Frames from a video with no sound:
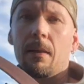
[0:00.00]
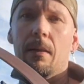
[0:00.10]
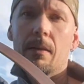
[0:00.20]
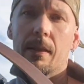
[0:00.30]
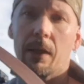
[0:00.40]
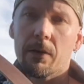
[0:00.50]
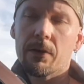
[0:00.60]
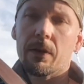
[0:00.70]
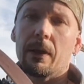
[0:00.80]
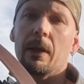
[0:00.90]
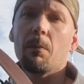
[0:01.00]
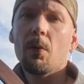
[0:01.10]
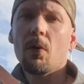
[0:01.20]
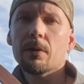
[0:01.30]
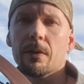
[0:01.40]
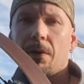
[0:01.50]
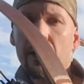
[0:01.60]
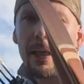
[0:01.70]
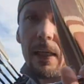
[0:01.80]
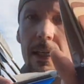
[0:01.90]
the second important
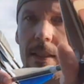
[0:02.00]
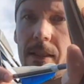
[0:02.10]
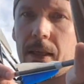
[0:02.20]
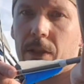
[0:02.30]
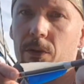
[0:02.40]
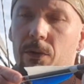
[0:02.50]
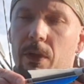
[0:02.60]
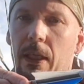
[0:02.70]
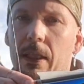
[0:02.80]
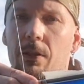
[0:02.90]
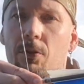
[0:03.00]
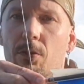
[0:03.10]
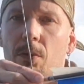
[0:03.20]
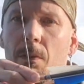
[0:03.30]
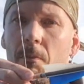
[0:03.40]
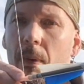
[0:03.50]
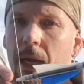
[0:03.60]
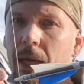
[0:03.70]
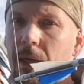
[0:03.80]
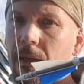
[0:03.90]
thing is that you need to
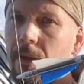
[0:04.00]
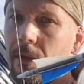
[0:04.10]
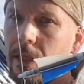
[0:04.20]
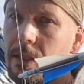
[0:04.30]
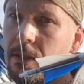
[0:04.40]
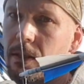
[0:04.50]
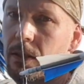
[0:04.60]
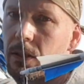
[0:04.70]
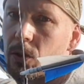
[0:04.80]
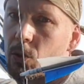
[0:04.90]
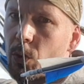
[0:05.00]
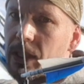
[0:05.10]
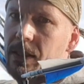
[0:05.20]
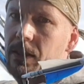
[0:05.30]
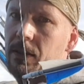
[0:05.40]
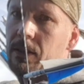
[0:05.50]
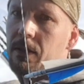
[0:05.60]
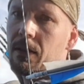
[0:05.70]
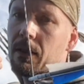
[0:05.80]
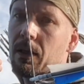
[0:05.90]
make this twist
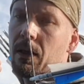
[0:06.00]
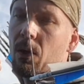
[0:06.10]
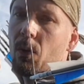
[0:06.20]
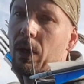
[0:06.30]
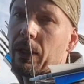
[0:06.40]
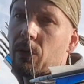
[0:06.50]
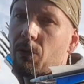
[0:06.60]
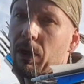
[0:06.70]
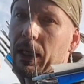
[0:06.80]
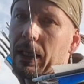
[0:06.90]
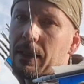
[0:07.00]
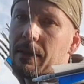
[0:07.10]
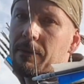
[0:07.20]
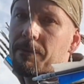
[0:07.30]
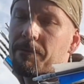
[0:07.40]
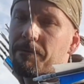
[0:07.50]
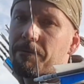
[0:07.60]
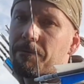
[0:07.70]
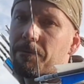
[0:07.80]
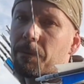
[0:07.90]
when you release.
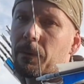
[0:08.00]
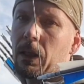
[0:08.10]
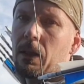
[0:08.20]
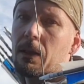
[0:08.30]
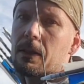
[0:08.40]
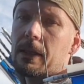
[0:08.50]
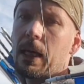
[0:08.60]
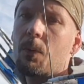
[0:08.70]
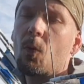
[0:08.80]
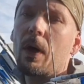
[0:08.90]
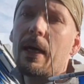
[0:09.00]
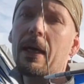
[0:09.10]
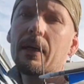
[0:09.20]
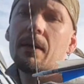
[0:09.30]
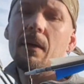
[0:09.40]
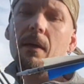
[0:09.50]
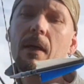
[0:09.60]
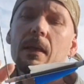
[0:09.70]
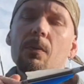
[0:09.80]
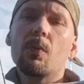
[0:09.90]
Same way
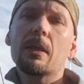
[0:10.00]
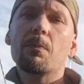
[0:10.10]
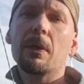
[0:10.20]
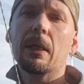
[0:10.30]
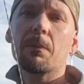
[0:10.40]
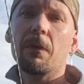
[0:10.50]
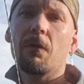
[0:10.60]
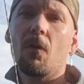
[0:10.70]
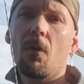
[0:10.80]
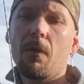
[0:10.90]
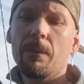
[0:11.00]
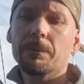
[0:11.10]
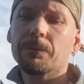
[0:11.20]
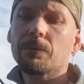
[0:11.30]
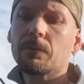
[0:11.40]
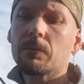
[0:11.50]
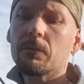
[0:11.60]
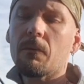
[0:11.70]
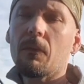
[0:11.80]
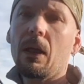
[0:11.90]
as we speak before
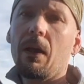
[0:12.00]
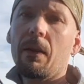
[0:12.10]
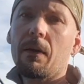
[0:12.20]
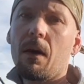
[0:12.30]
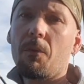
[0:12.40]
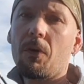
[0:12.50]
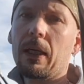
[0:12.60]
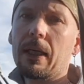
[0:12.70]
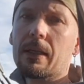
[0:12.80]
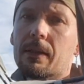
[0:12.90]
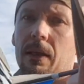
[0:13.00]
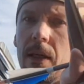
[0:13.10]
in thumb release,